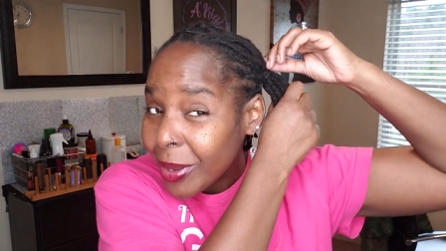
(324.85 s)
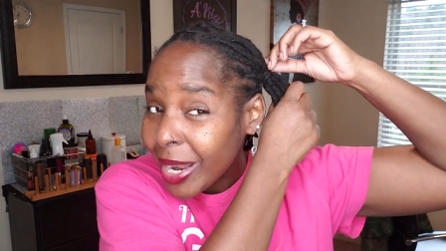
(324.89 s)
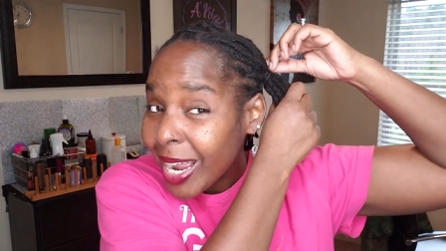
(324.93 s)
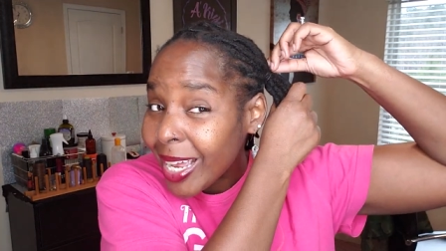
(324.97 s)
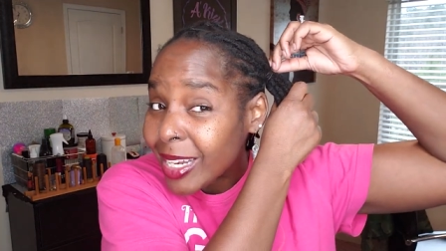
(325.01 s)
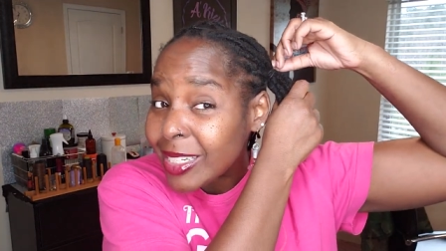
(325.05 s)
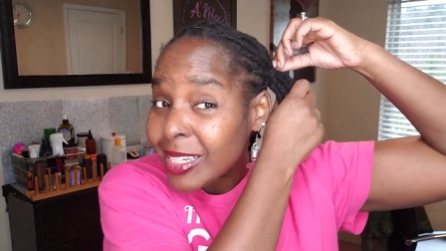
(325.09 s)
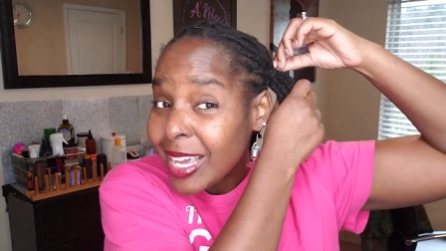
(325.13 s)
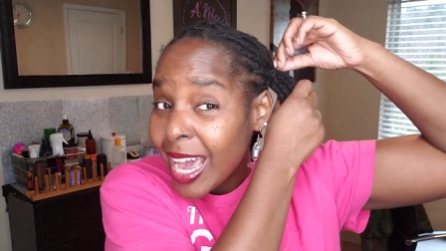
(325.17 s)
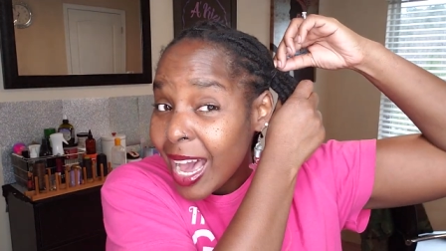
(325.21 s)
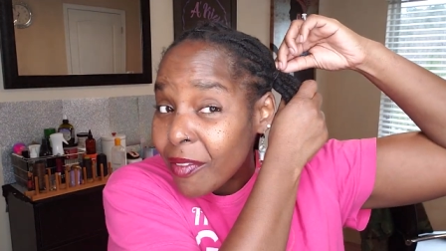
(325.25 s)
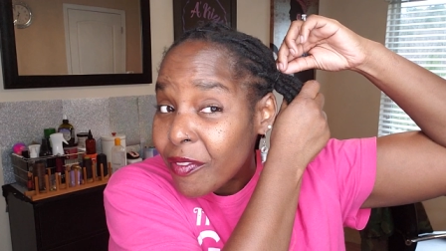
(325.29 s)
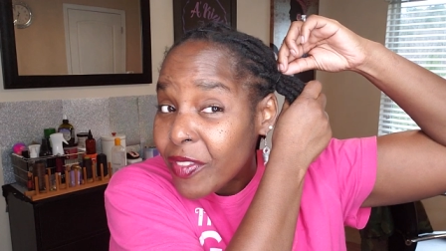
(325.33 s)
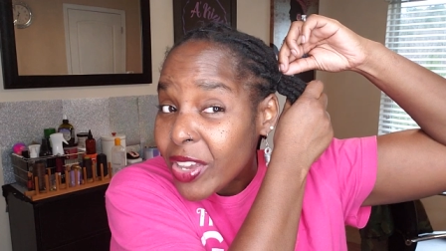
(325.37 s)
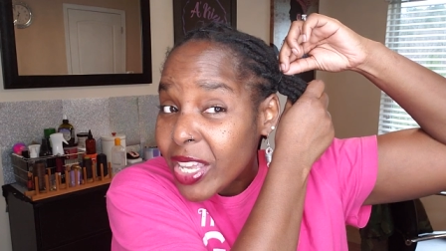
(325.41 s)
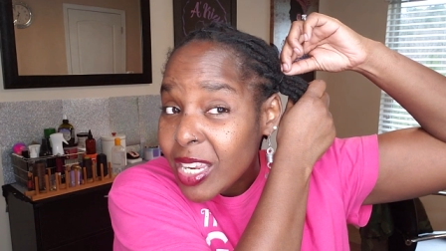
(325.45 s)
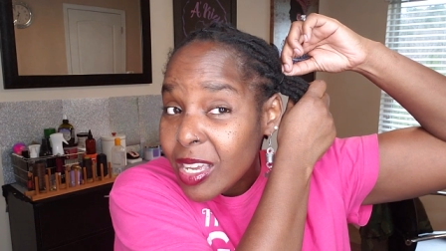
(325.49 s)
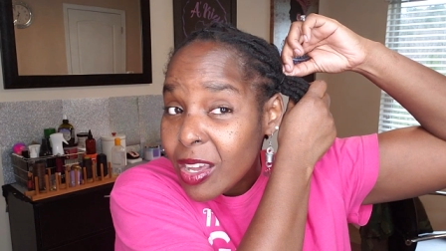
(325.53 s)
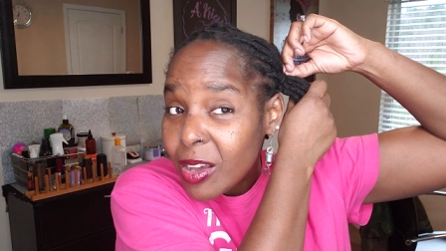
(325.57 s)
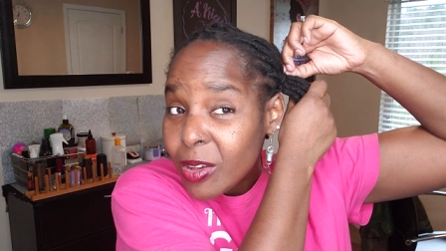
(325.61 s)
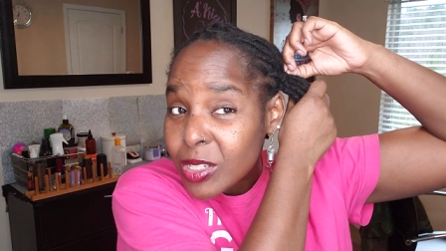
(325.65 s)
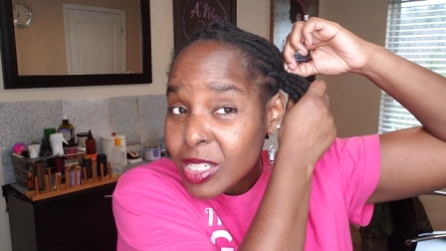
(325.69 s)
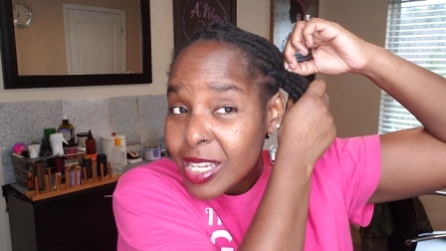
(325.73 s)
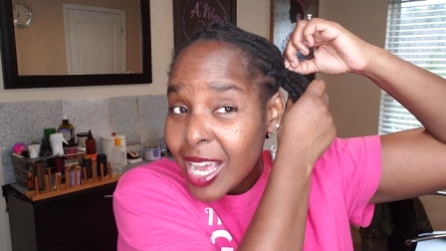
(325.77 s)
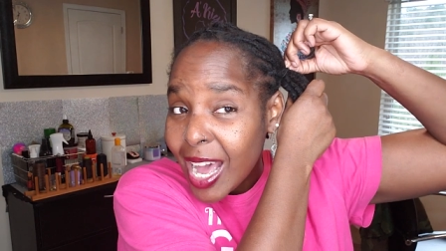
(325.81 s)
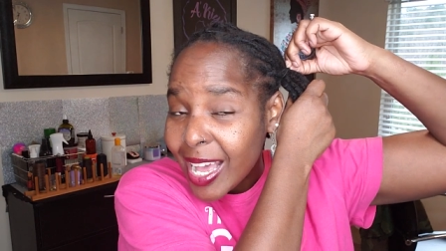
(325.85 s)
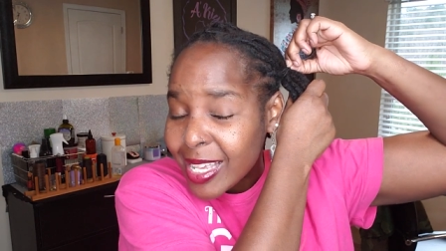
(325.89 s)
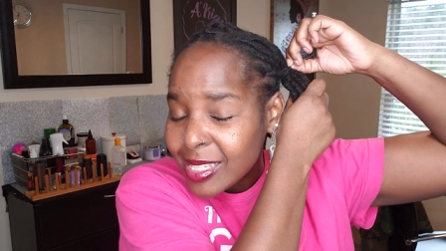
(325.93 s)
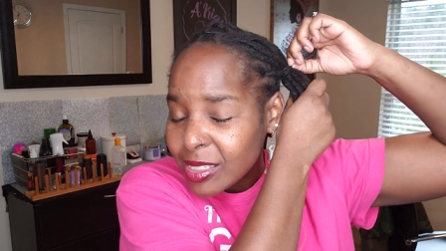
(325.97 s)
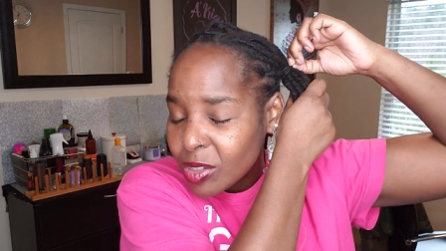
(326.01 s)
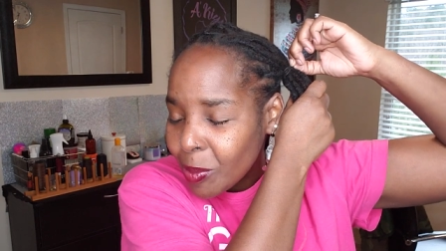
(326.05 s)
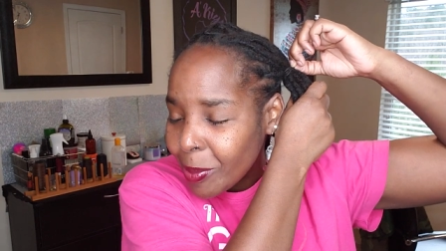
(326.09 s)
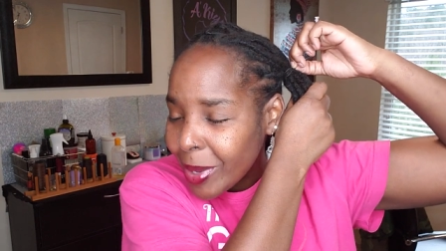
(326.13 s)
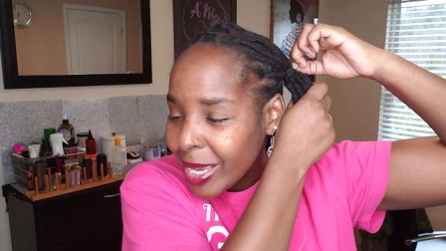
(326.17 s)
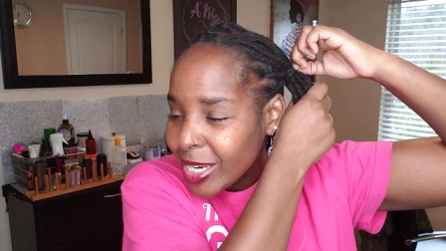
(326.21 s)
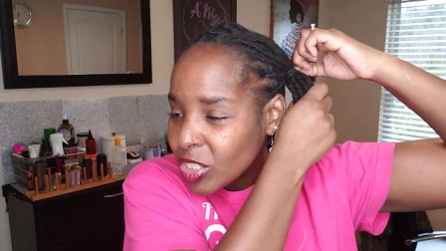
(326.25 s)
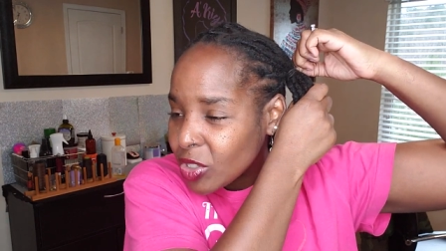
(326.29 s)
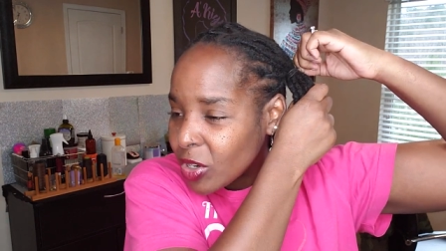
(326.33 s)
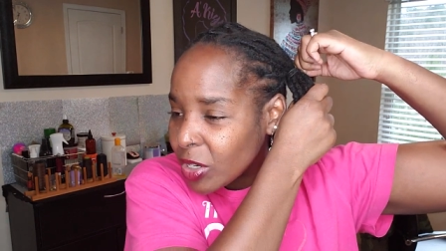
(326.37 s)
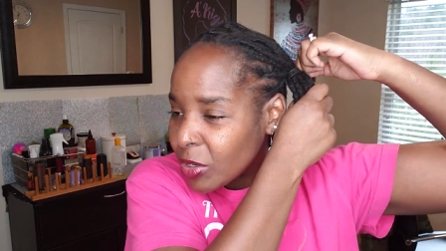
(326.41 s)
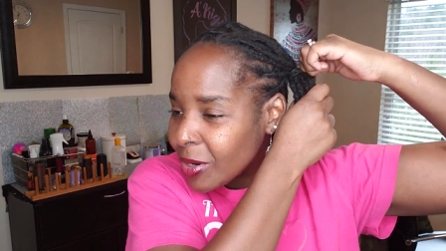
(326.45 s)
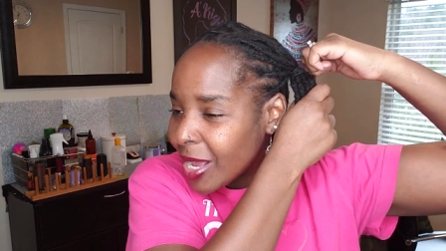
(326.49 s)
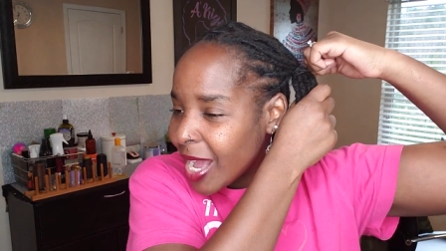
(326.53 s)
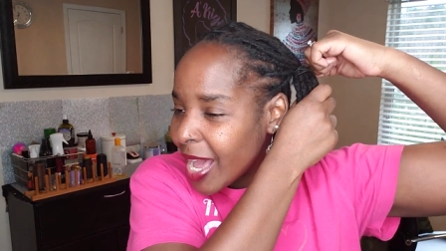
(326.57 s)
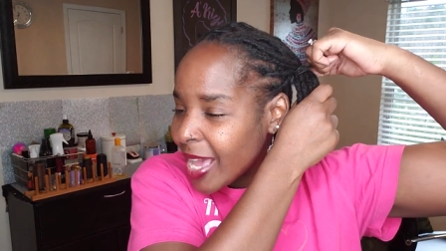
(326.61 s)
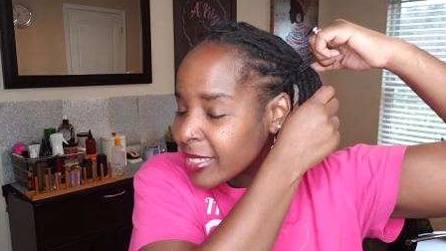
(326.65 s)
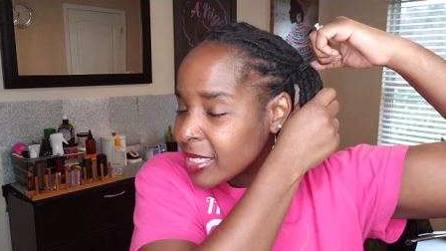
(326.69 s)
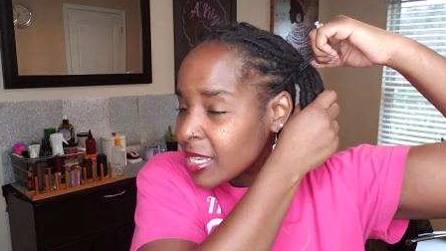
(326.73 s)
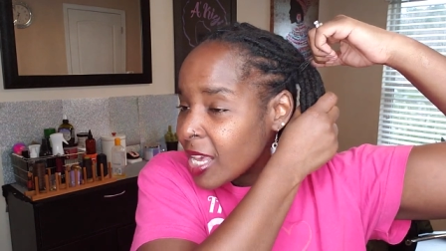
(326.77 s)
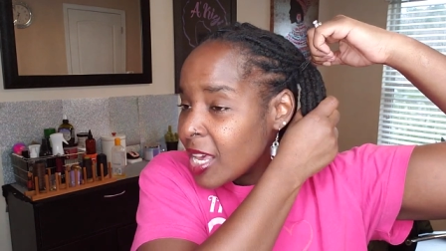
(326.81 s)
but I've got videos, guys, so make sure you
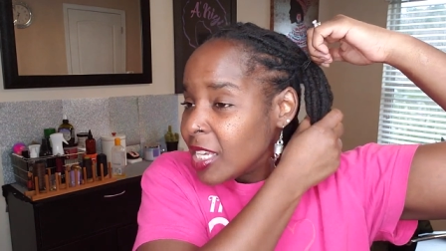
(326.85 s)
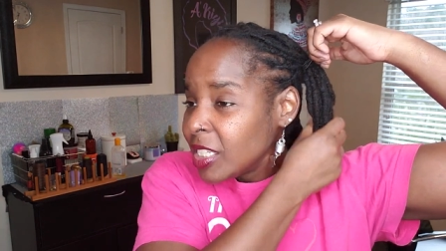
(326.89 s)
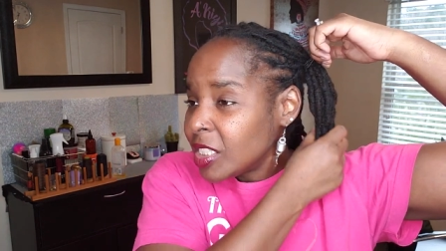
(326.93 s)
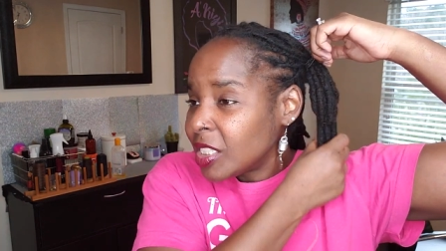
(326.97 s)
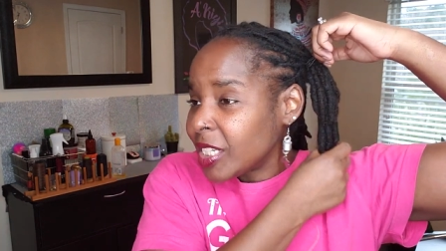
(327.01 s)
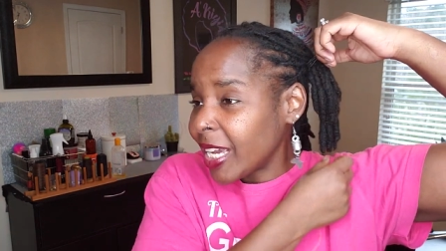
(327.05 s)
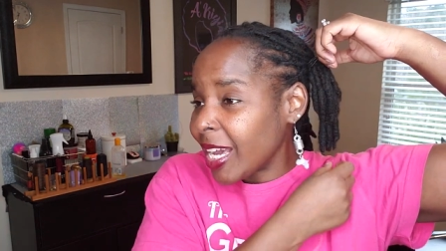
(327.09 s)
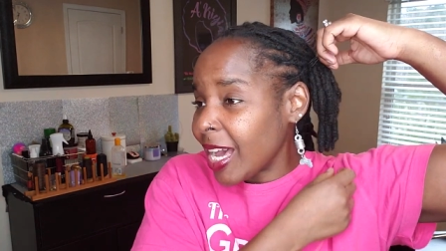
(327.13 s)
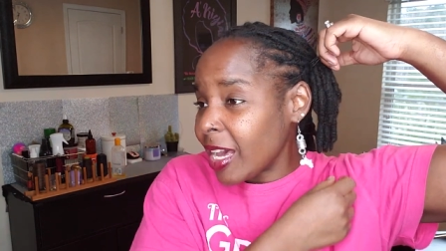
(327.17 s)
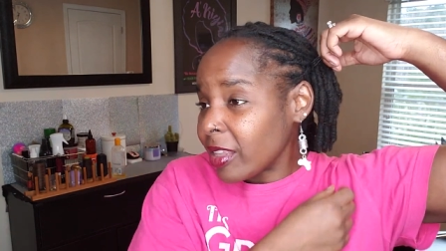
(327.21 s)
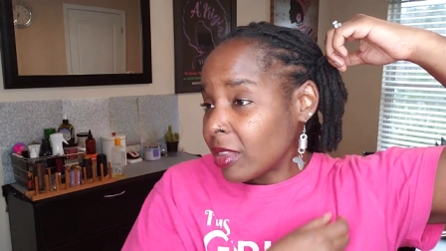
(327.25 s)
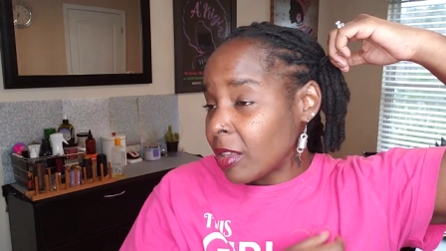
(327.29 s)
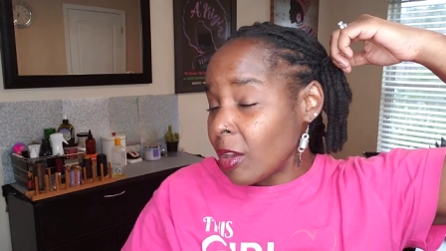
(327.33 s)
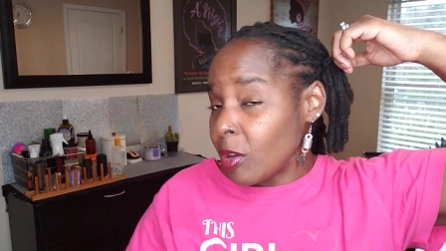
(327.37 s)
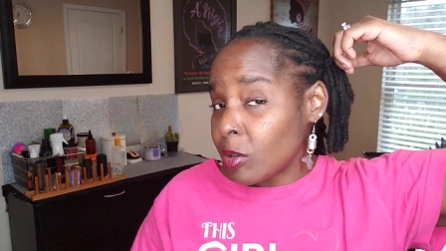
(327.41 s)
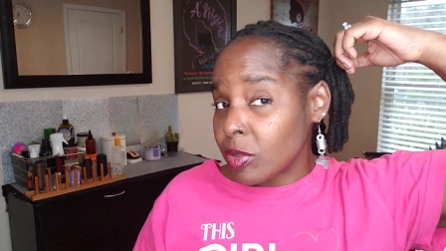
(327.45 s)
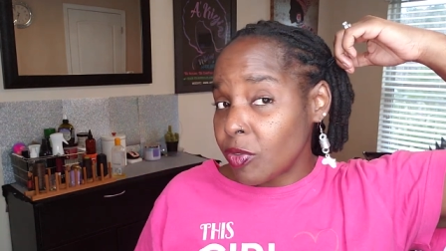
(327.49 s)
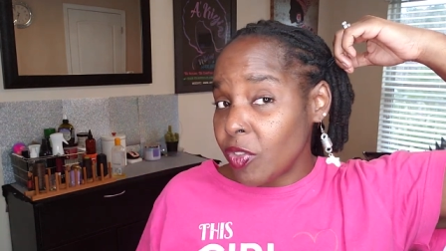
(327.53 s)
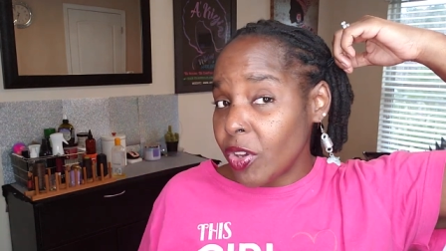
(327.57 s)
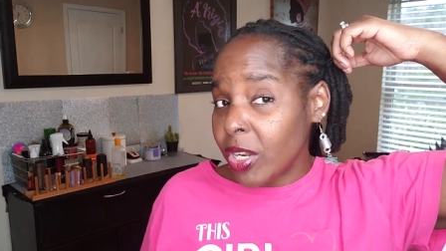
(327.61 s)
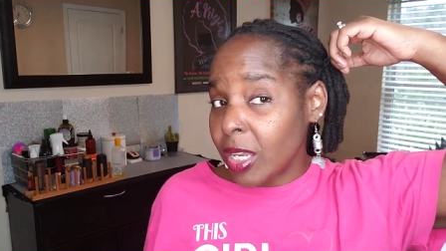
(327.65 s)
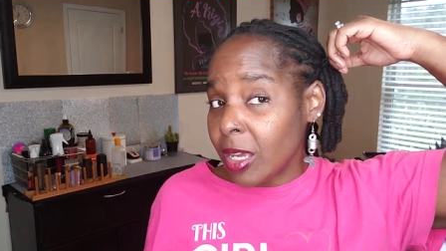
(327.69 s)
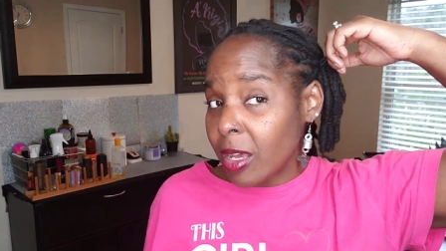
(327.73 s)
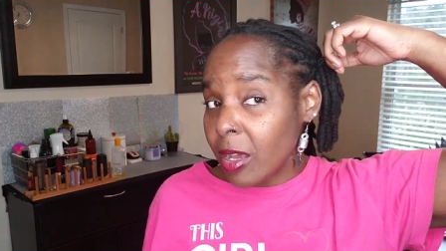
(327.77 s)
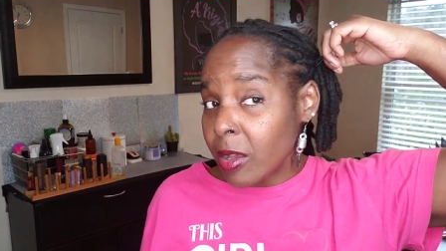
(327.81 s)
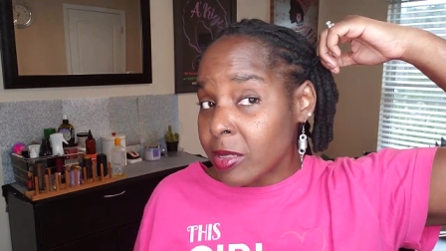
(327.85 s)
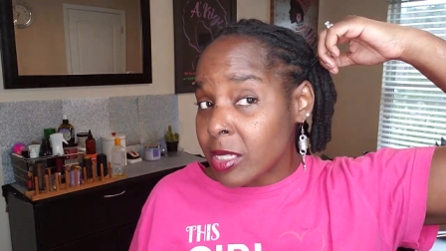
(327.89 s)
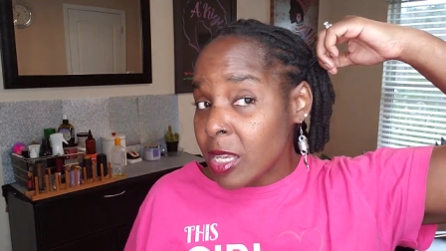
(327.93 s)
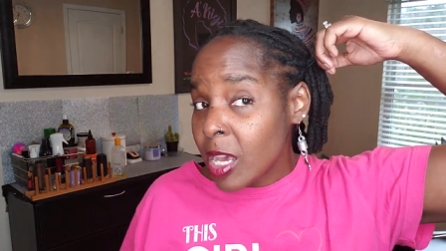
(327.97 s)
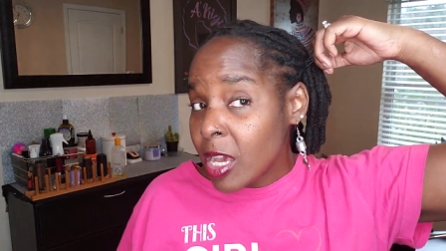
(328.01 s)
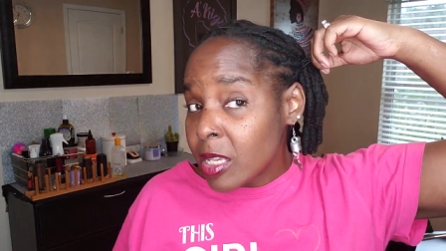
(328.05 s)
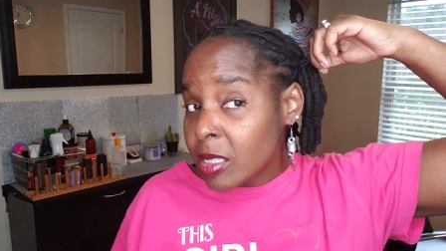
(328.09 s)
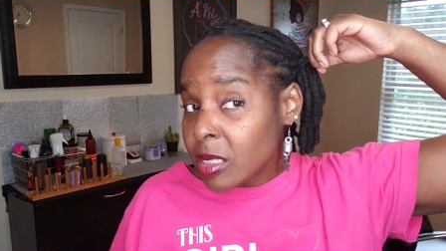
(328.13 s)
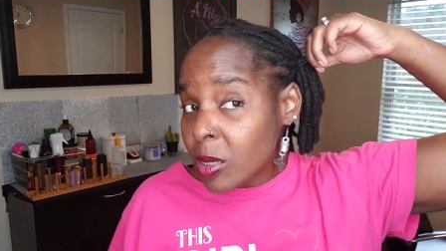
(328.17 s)
guys check out those videos.